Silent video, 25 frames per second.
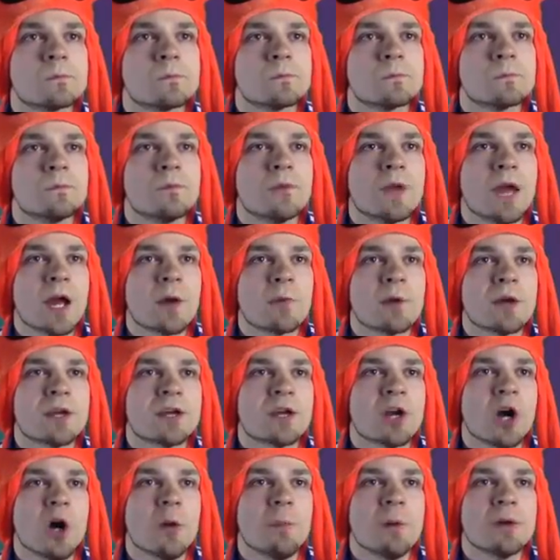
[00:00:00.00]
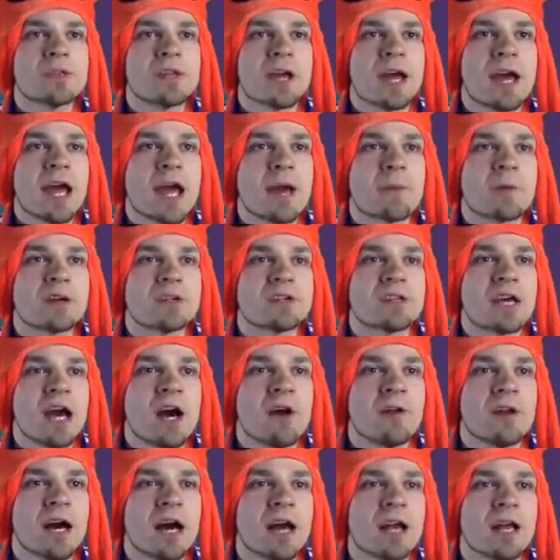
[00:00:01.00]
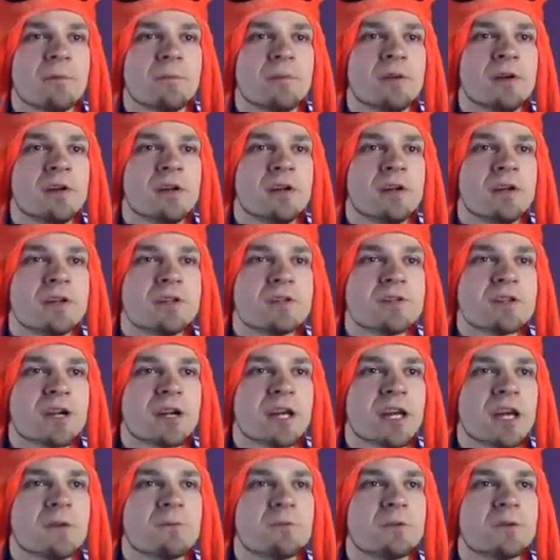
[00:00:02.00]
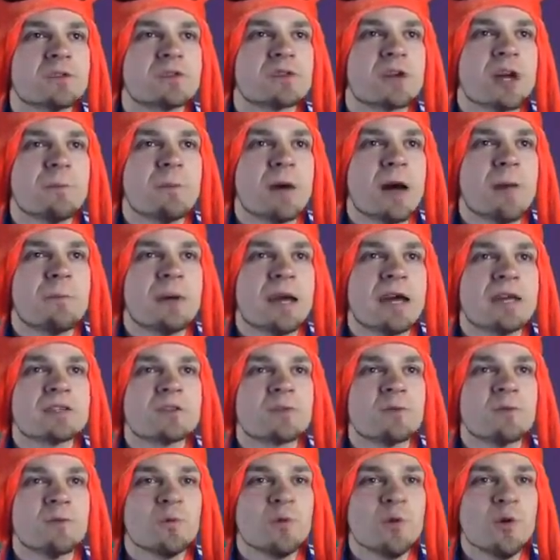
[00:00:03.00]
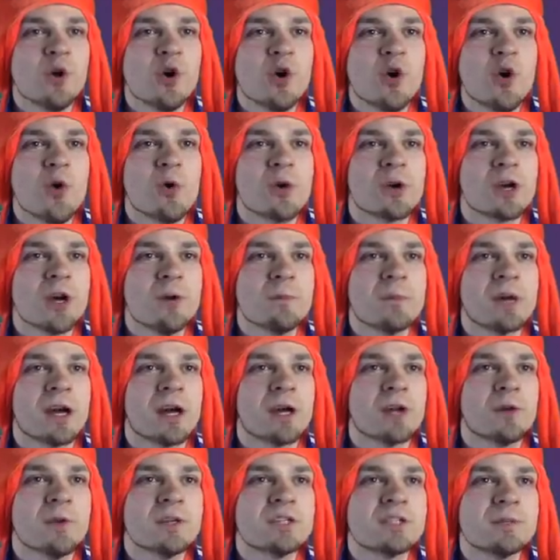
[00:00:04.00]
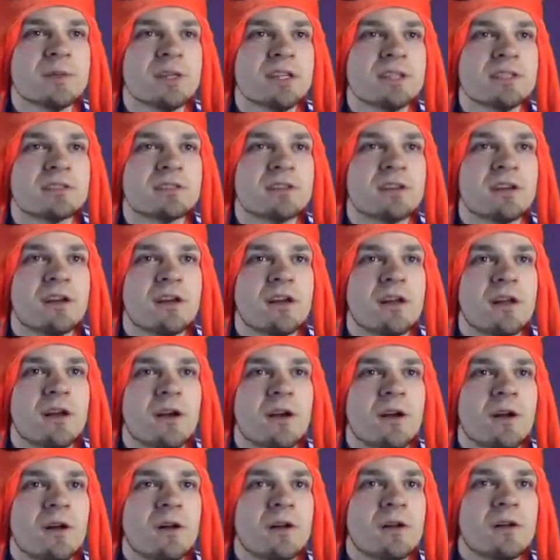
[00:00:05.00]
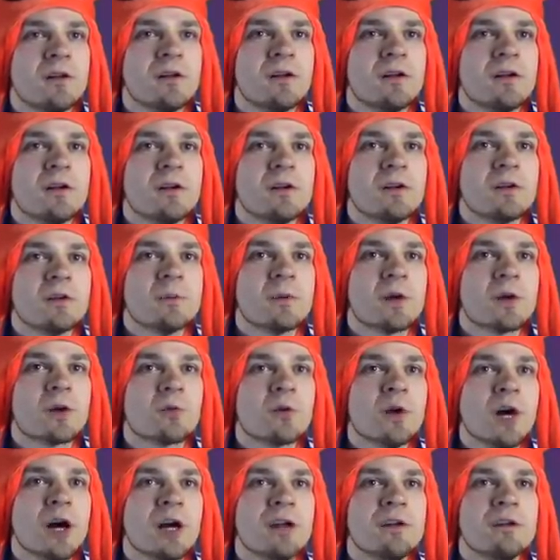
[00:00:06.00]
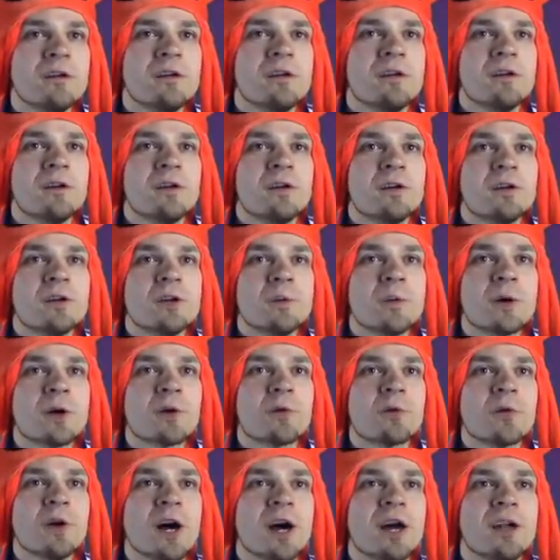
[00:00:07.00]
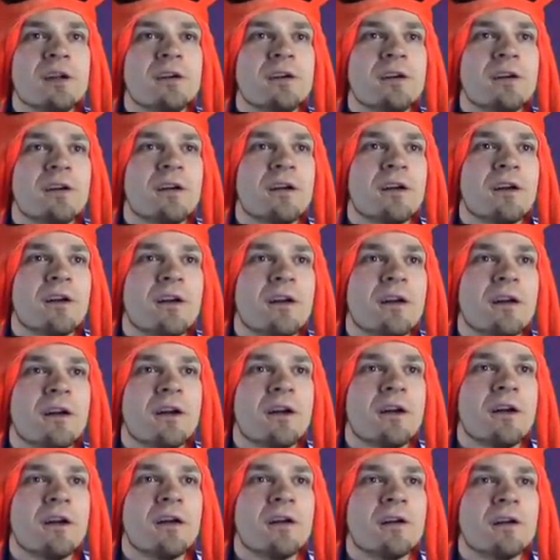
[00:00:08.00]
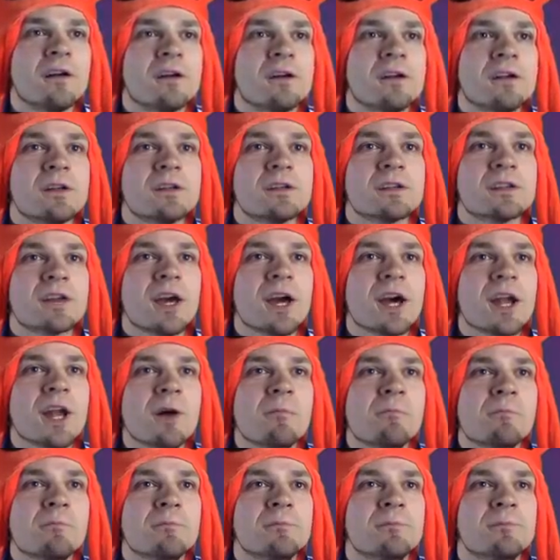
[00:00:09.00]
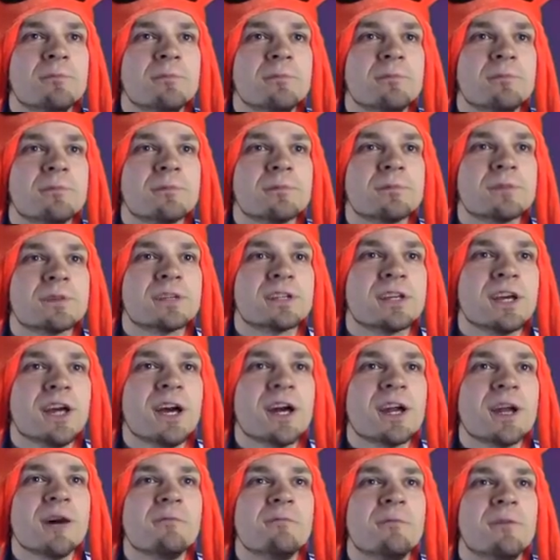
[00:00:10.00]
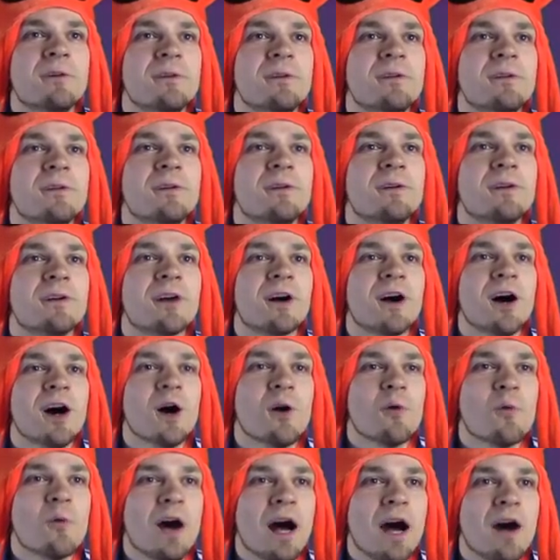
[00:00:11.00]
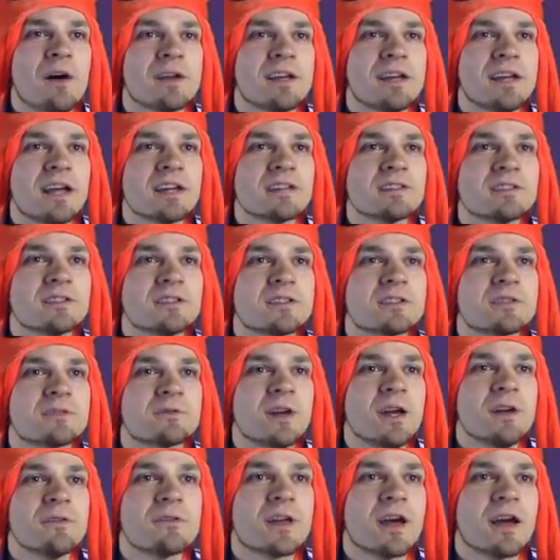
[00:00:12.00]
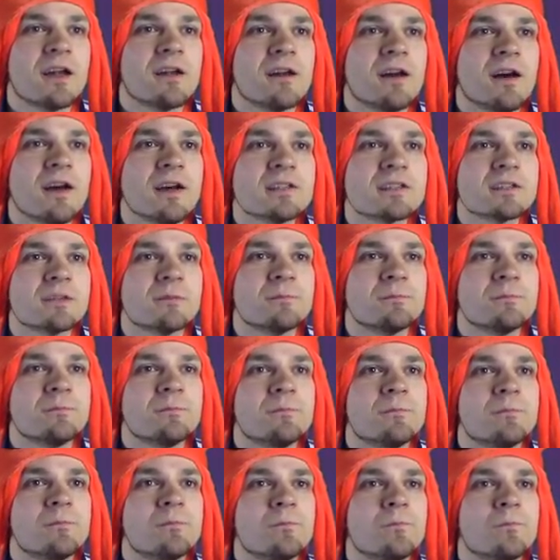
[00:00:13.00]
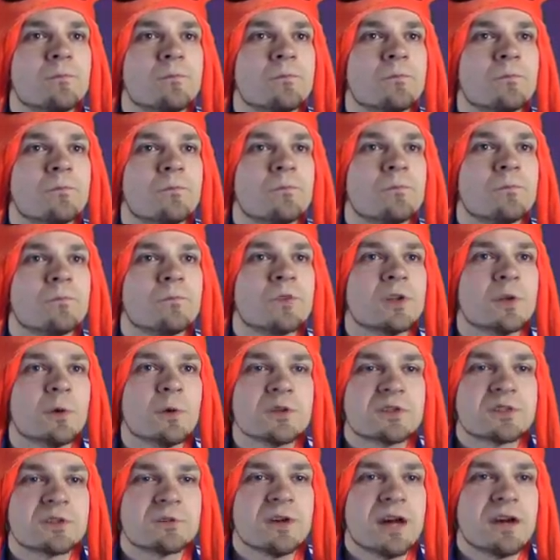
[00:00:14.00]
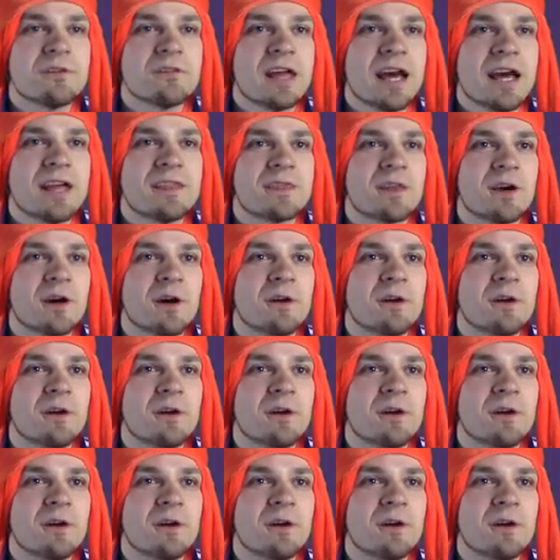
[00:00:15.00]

There we go. Put the hammer down on him. Trying to infiltrate my base. Whoa, come here. You want some of this? You better run. You better run. Get him. Get him. Oh, wow. He actually survived that. Awesome. You won't survive that though.